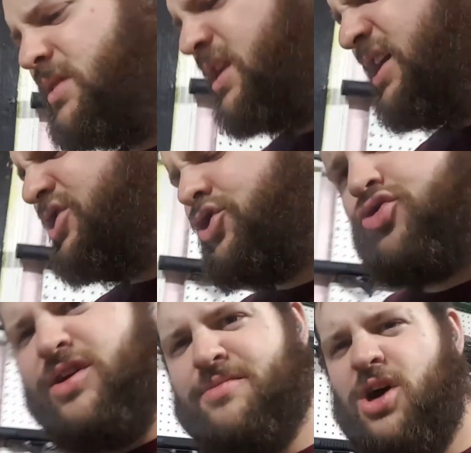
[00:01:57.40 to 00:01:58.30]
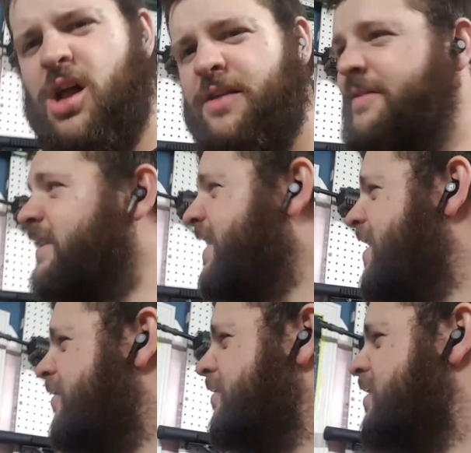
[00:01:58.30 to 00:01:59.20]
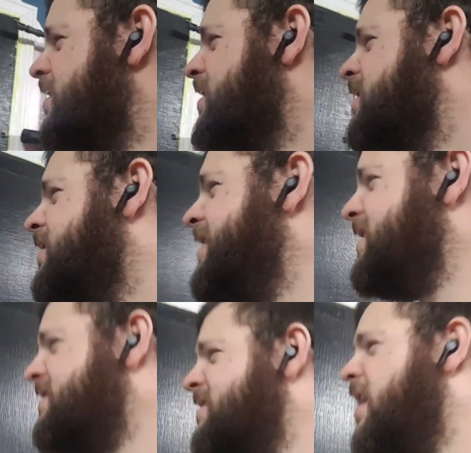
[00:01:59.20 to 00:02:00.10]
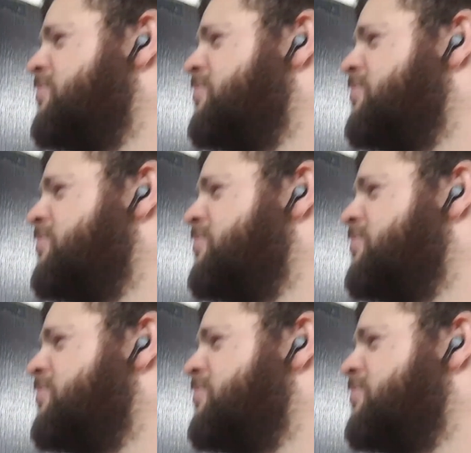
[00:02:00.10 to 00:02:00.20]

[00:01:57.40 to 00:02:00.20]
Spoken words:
I just trimmed all of it down. This I'm